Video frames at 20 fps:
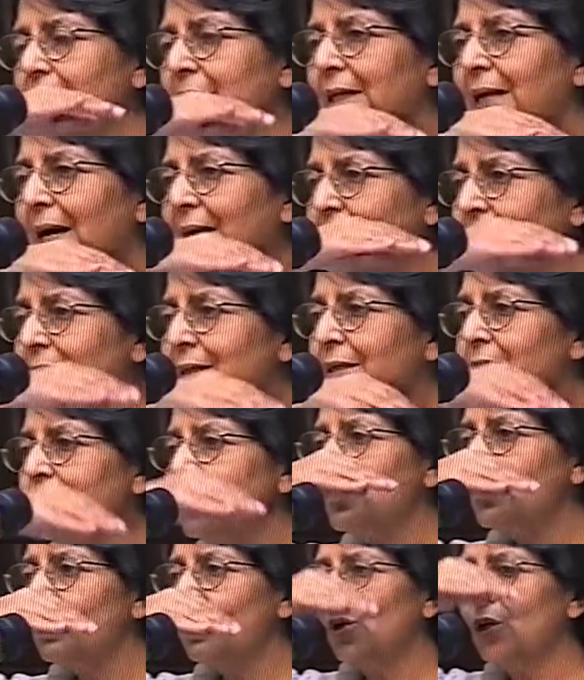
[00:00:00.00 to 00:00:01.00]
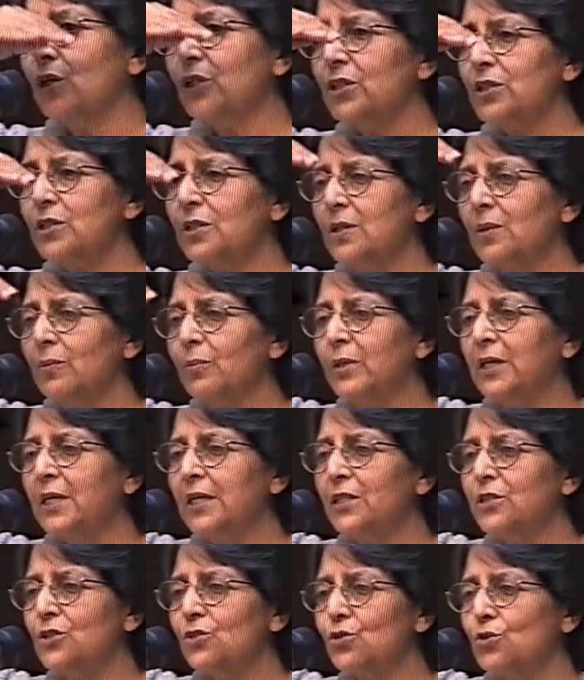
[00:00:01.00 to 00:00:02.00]
The other discourse
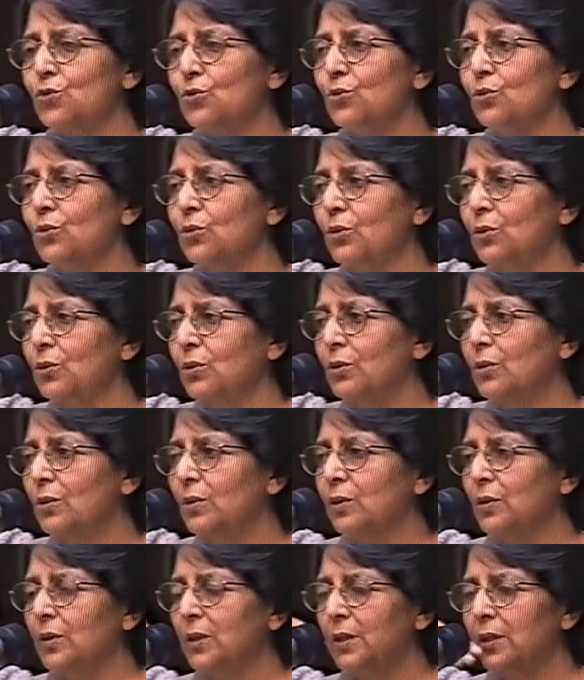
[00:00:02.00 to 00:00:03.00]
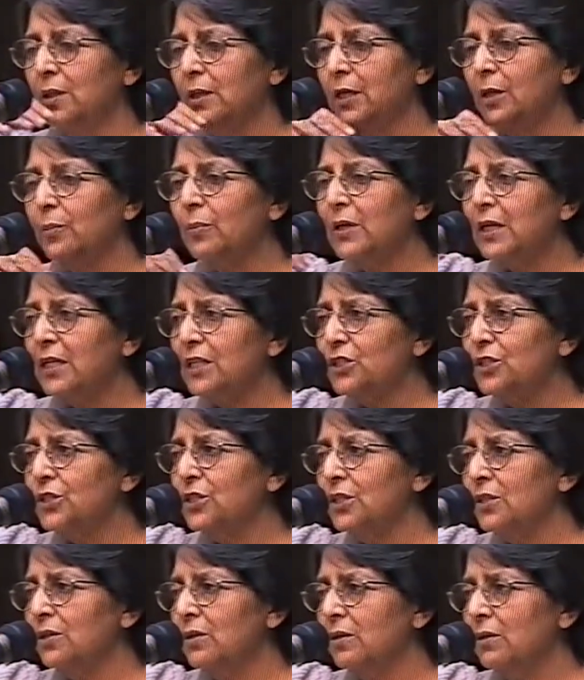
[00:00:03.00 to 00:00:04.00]
begins to
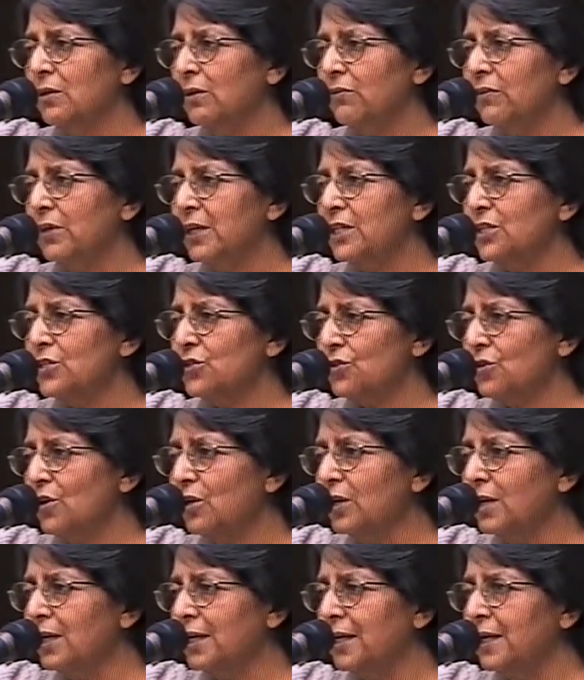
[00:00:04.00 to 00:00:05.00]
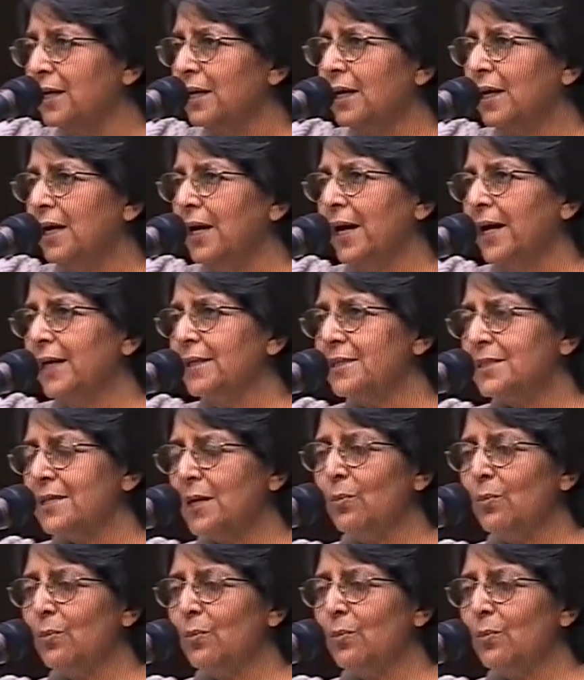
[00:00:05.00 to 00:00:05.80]
emerge very strongly, and